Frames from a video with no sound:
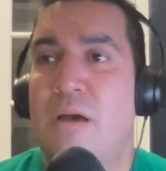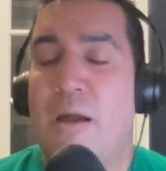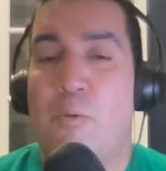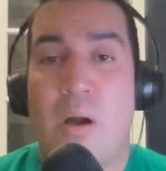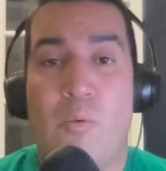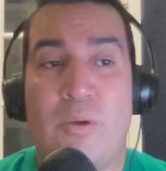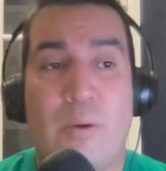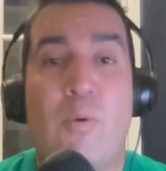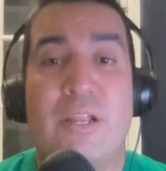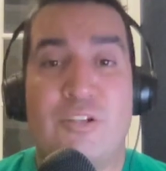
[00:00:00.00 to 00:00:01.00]
what
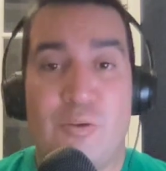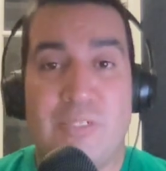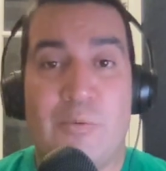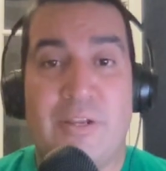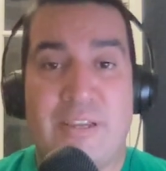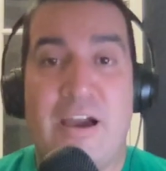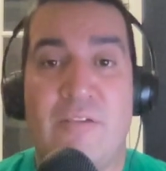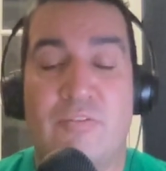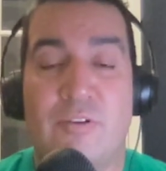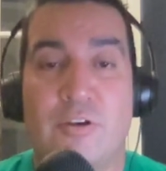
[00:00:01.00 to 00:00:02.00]
I want to do is I want to
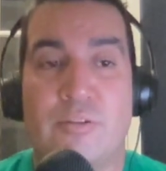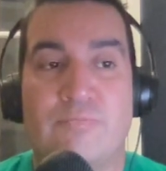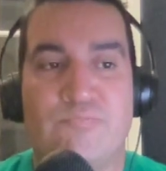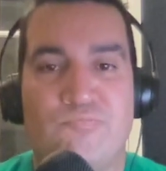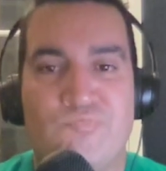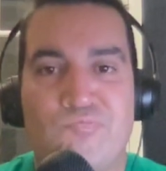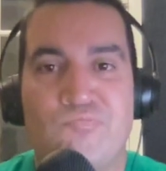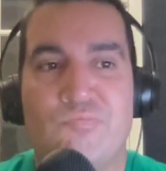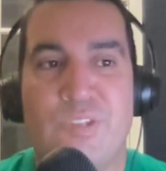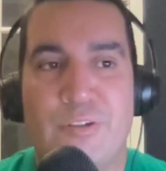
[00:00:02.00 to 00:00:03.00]
cover
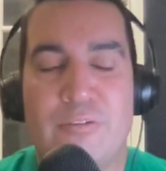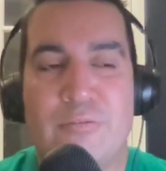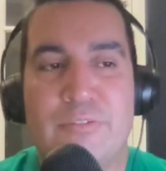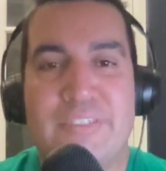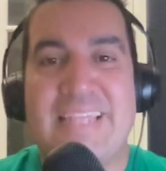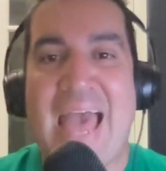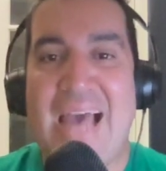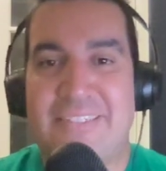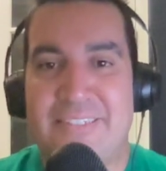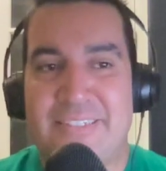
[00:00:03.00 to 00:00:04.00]

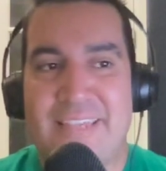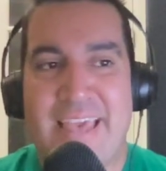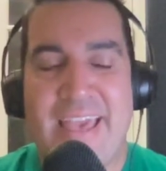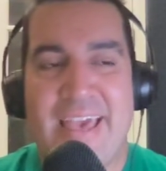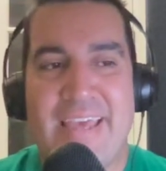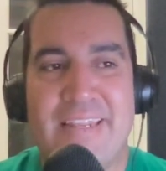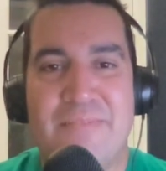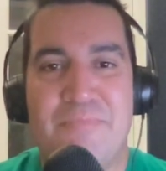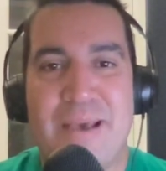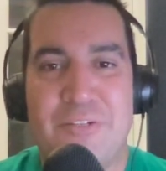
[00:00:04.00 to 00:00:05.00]
stats
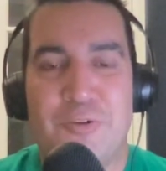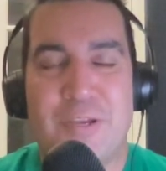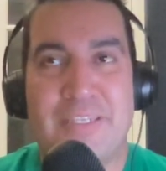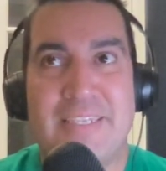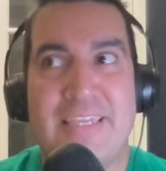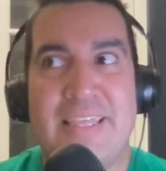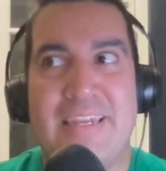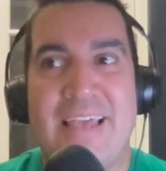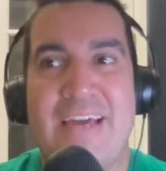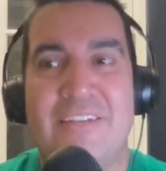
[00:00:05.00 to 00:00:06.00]
and metrics, and
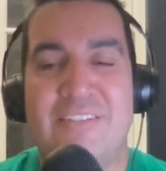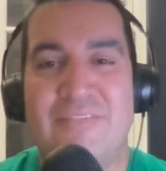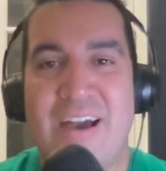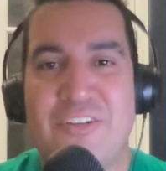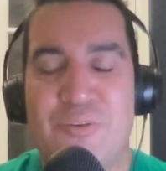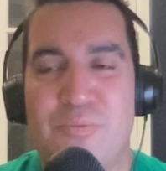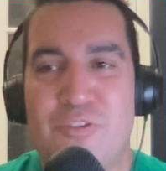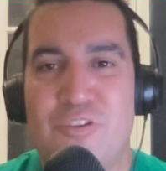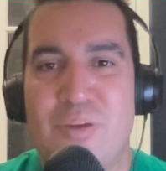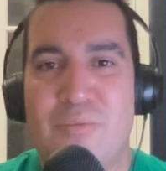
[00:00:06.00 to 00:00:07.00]
then how to divide your
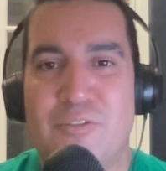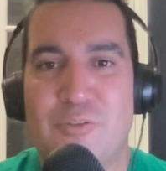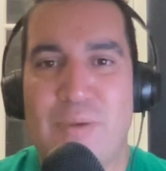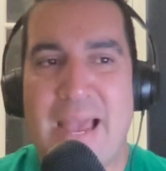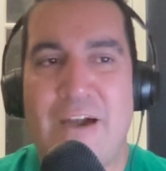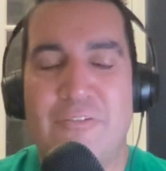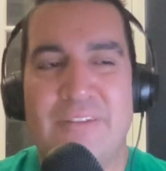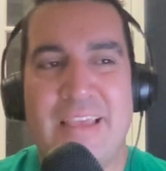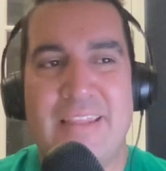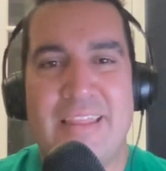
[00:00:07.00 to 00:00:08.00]
numbers
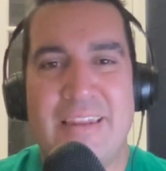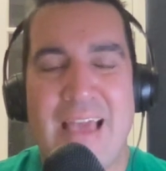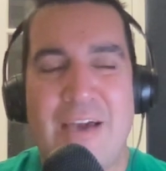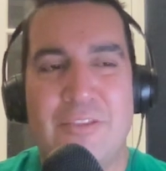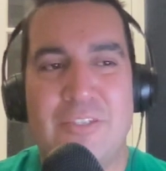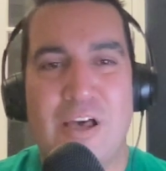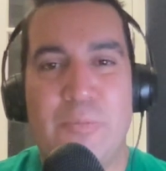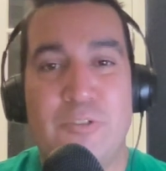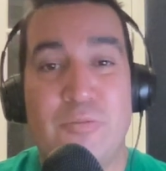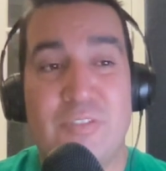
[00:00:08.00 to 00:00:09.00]
around, and how this
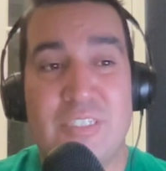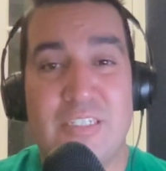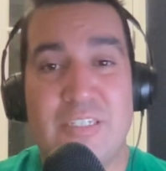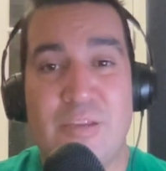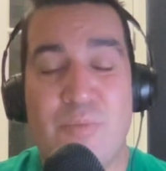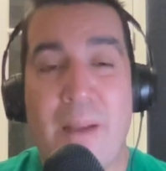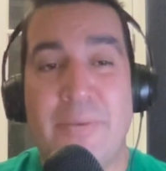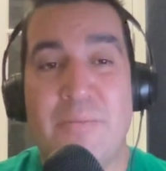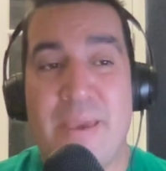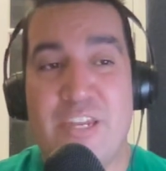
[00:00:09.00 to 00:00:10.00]
helps your facility and
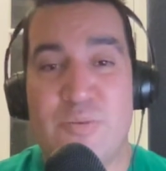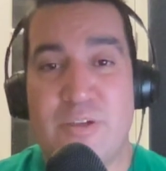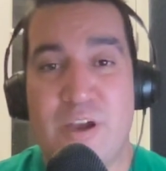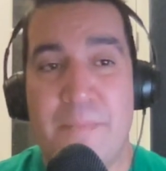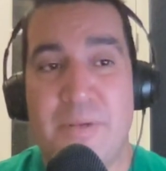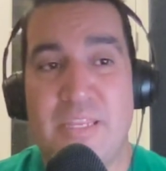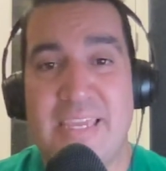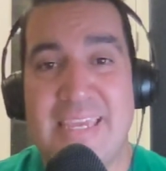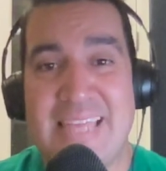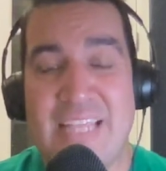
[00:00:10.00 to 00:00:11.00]
property management
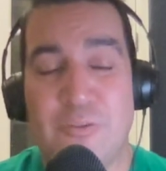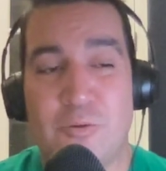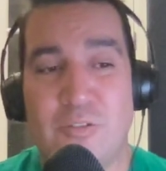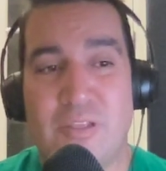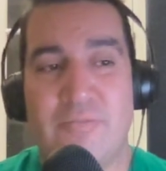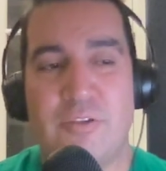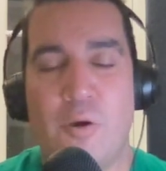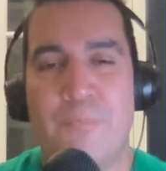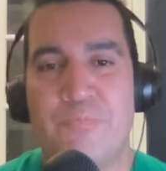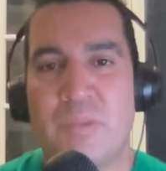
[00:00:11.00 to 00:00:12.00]
company and that sort of stuff.
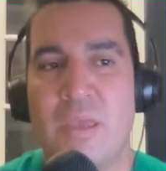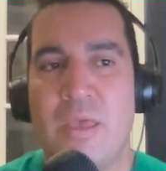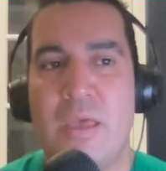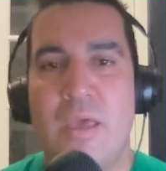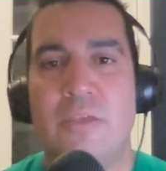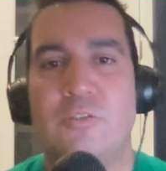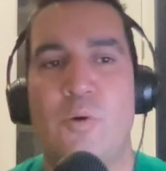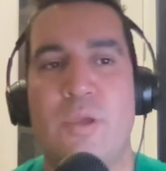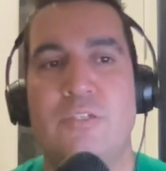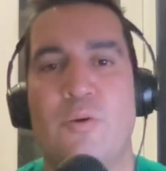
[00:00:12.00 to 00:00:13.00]
So
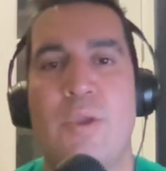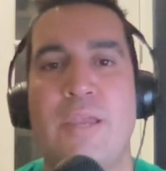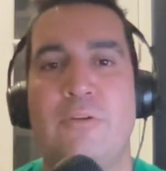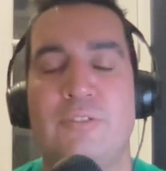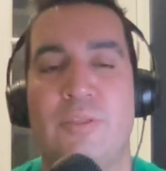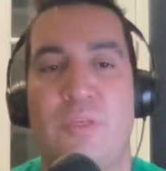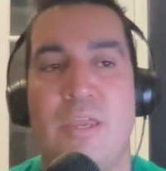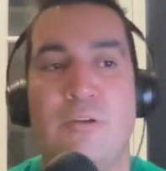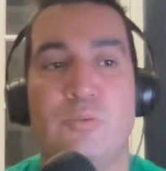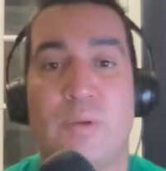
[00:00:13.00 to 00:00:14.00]
here's
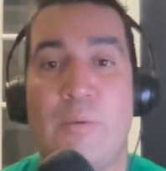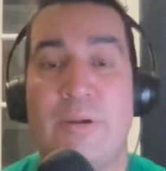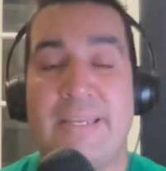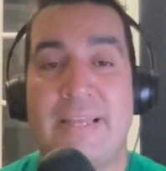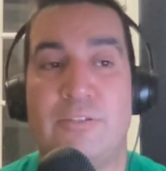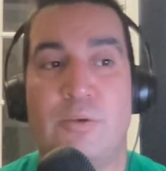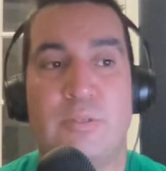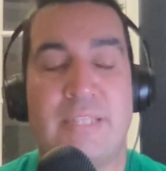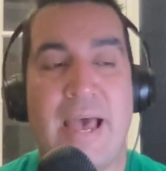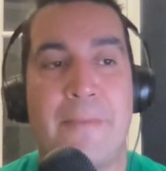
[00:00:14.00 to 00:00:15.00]
what I want to get to
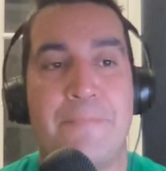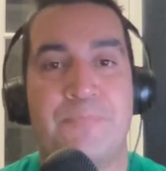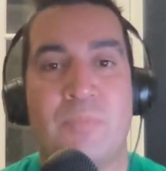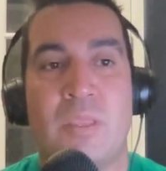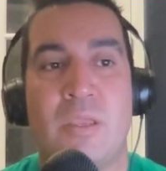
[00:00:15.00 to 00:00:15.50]
is that